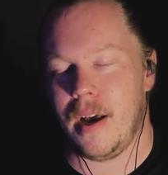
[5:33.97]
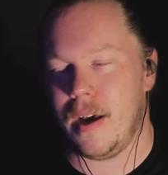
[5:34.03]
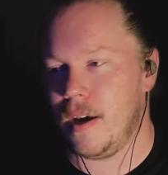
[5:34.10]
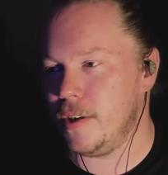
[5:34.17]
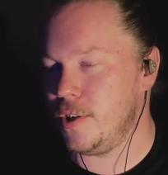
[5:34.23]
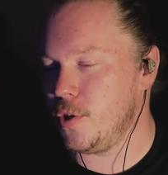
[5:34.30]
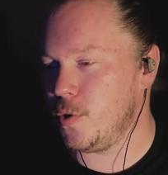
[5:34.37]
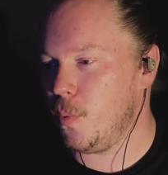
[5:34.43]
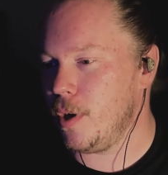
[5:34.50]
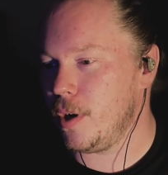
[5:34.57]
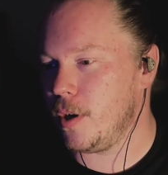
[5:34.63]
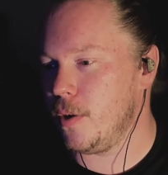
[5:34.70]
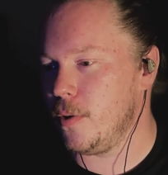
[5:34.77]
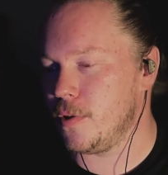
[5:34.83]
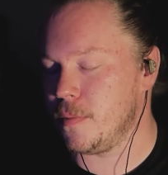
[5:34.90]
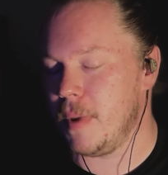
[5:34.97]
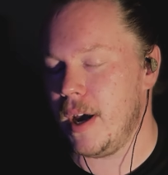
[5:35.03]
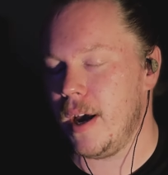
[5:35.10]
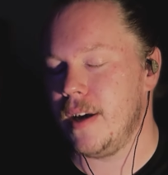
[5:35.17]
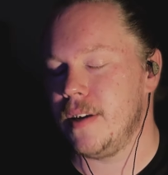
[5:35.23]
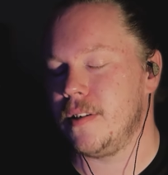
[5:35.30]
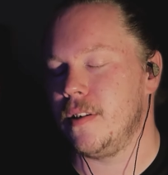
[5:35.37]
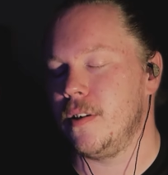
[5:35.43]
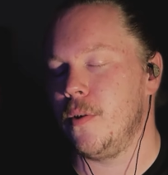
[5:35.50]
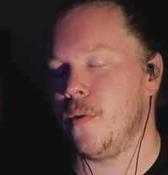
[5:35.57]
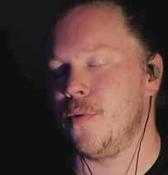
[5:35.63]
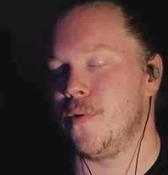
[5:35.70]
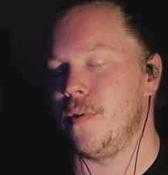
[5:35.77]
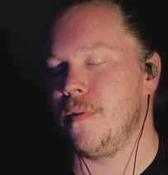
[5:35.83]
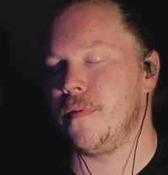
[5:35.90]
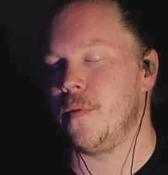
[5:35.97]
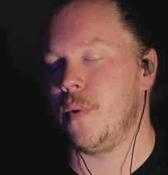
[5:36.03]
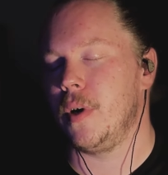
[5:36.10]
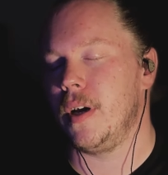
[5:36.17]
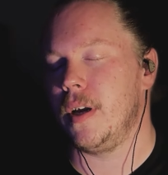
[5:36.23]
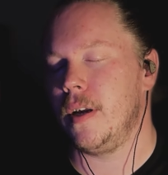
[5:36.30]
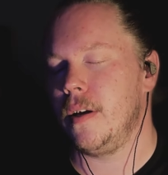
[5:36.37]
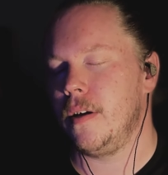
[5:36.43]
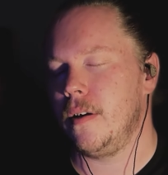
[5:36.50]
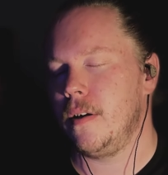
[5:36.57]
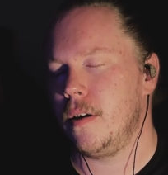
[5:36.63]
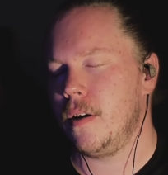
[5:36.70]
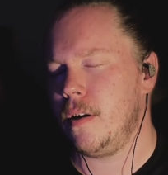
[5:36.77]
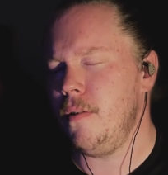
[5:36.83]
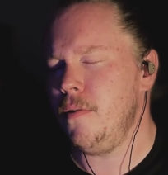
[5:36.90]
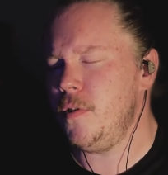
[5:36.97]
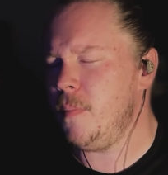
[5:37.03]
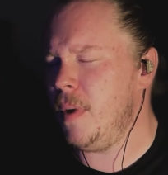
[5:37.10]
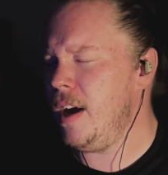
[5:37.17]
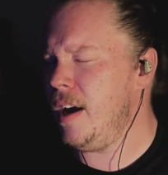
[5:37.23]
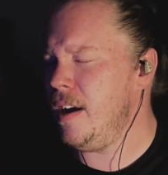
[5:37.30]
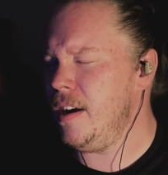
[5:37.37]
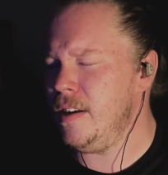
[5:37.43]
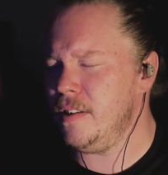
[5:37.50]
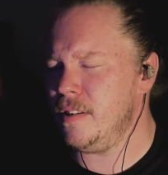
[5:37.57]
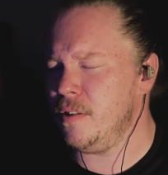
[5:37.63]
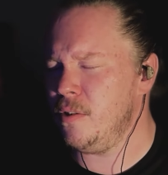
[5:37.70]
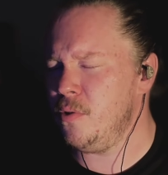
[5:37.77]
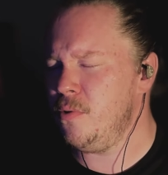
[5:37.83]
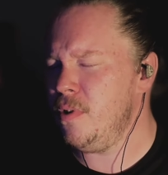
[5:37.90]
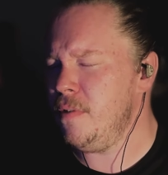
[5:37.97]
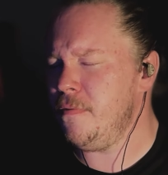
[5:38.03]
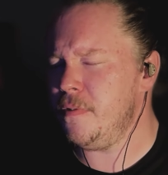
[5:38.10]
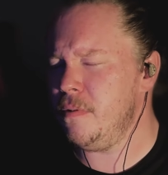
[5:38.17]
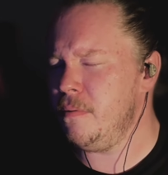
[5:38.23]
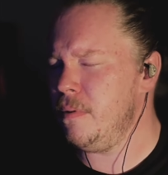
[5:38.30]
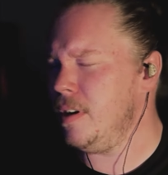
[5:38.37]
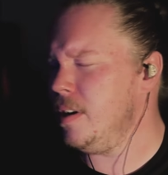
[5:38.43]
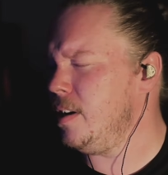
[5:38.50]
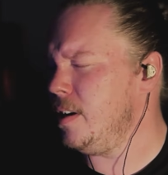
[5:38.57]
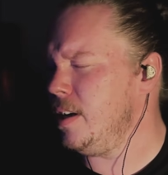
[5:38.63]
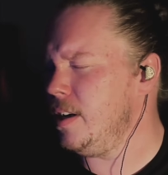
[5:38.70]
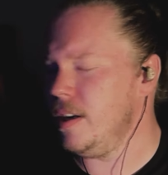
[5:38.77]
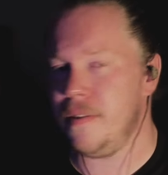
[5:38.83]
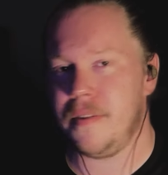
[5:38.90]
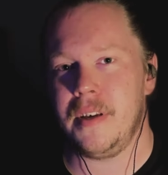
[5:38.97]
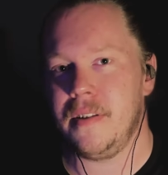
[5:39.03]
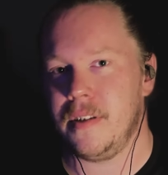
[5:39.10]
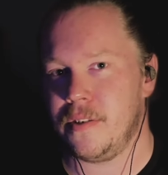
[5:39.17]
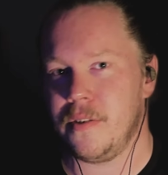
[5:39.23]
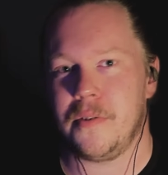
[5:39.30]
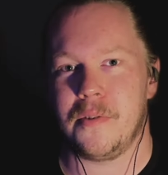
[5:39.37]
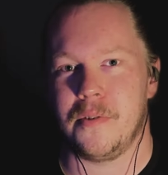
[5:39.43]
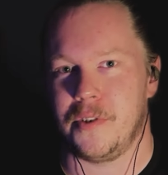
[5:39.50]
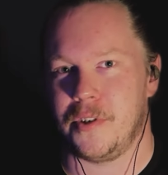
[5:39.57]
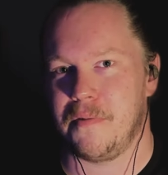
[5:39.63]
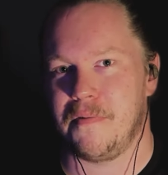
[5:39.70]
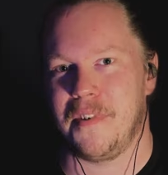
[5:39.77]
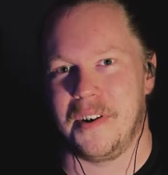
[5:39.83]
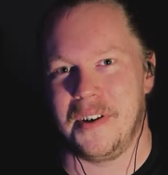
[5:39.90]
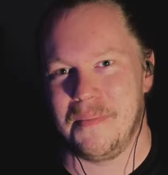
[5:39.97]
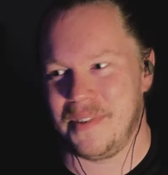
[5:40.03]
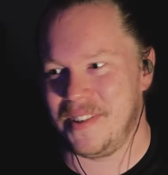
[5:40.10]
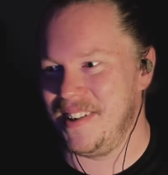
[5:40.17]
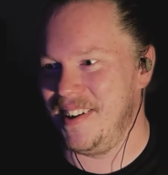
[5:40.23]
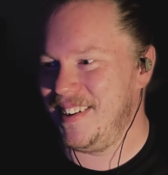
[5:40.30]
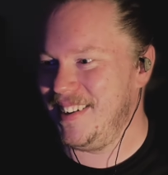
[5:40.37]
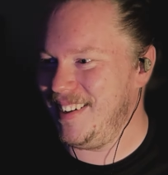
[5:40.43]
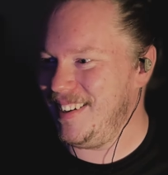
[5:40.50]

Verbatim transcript: I just want to close my eyes, you know, and drift away. Close my eyes and drift away. I think that's also John Farnham's song.